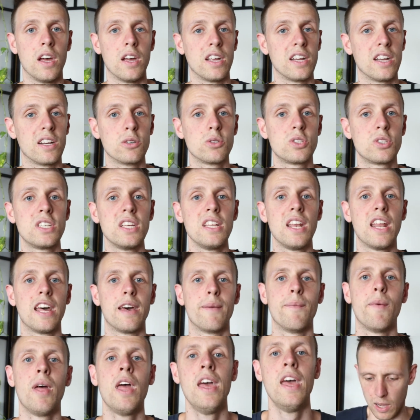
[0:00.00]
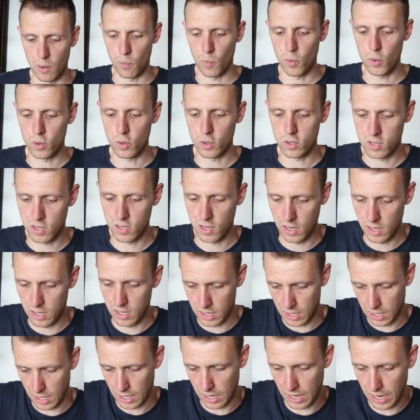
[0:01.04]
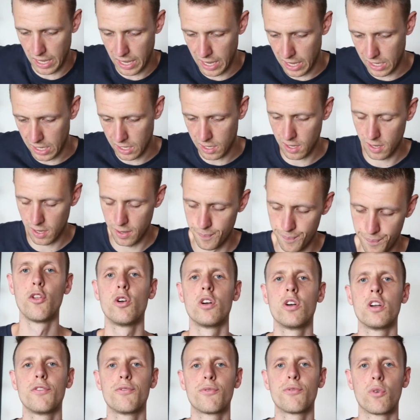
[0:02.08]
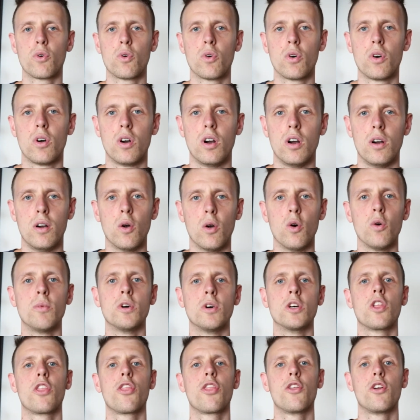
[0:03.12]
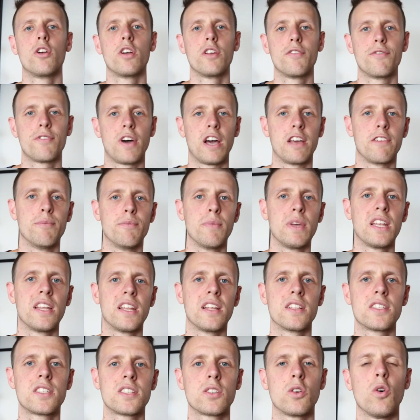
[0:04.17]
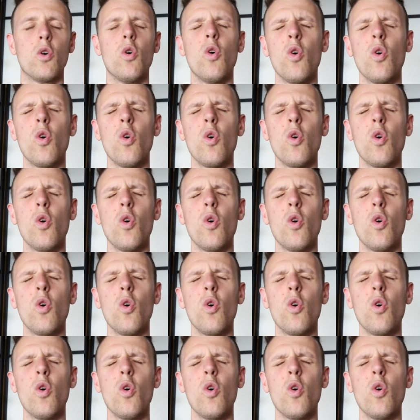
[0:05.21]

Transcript: Here you see them. I walked in like 34, almost 35 minutes,